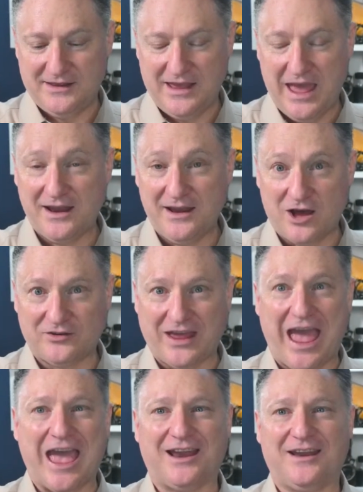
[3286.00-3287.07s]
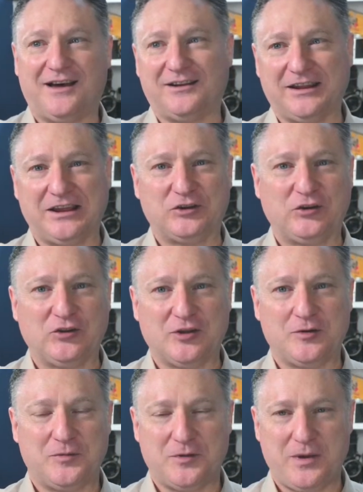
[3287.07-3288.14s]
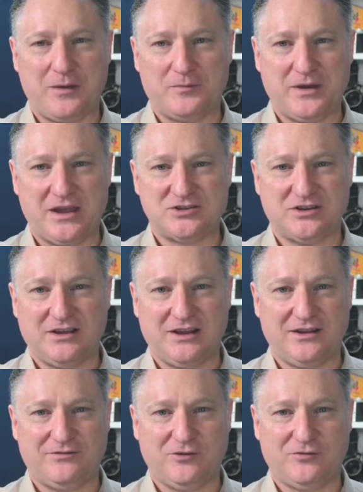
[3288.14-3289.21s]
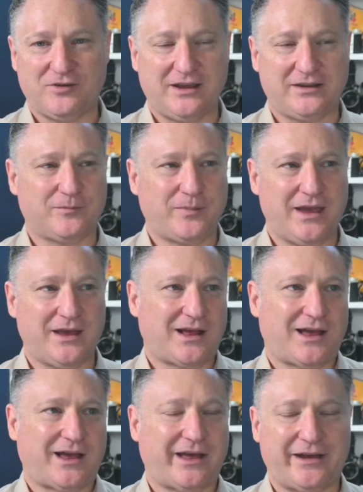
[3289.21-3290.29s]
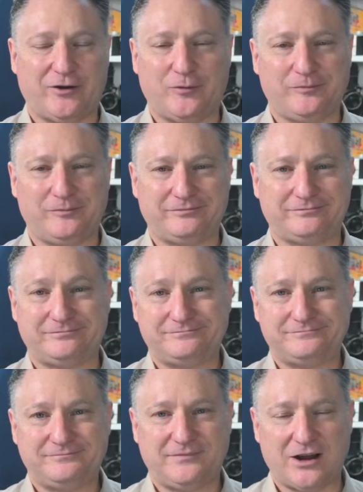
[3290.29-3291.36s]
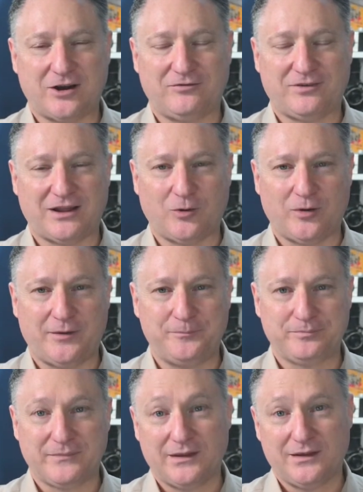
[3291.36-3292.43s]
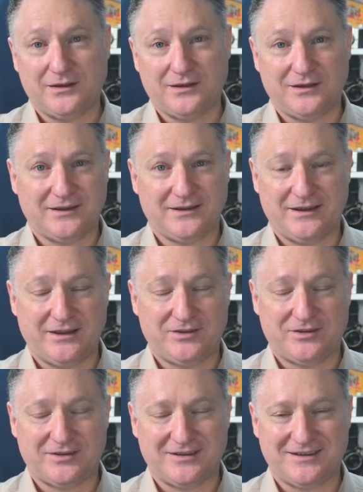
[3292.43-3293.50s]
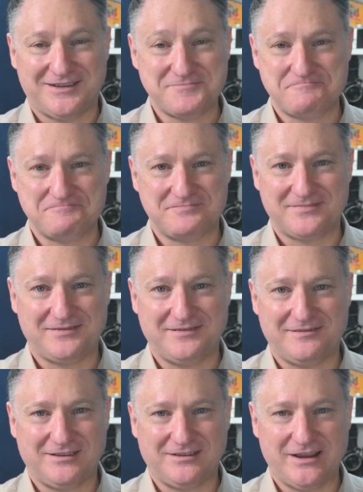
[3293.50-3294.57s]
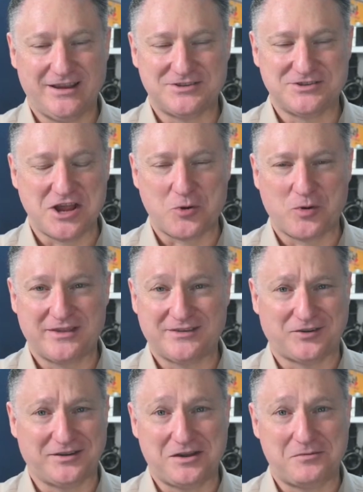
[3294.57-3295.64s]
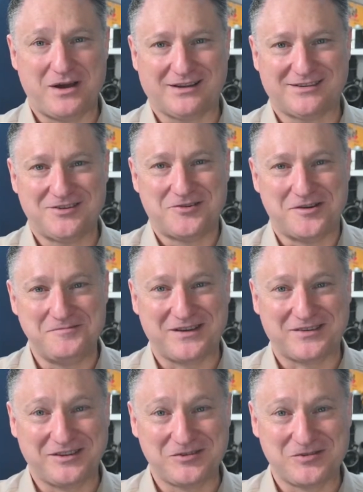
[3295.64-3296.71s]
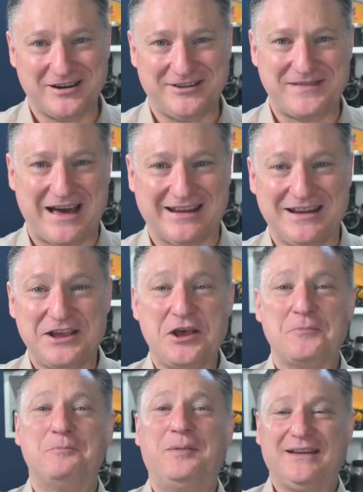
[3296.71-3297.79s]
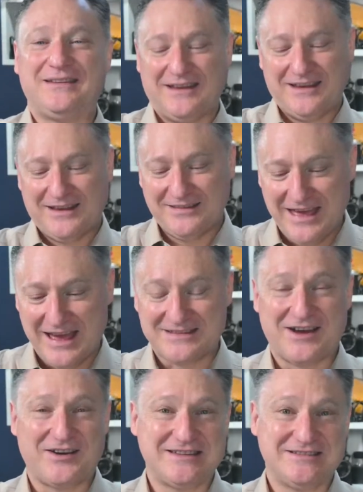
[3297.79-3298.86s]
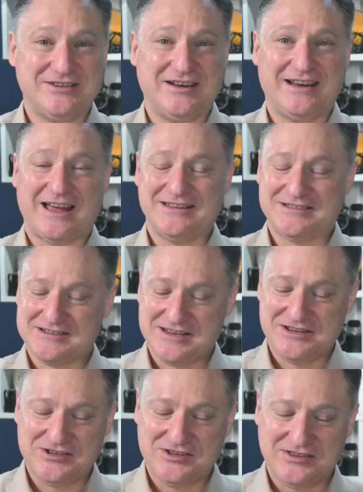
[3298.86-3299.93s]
handout and a link to the payment page, and if you forget to pay it, I don't follow up. It's not worth it. It's only $10. I'm not really worried about it, but that's how I do it. I just send you